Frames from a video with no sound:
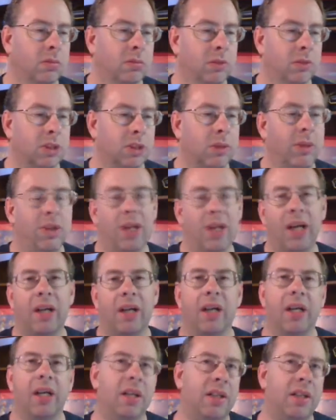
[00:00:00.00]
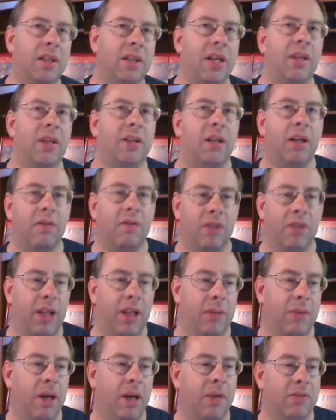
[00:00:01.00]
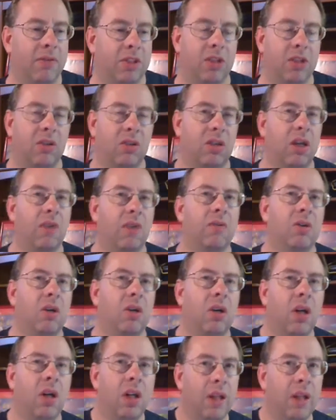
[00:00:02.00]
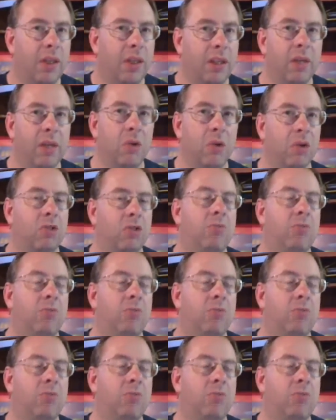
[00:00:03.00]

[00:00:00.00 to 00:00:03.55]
I mean, you're not going to get in depth on every game. Obviously, it'll cover the most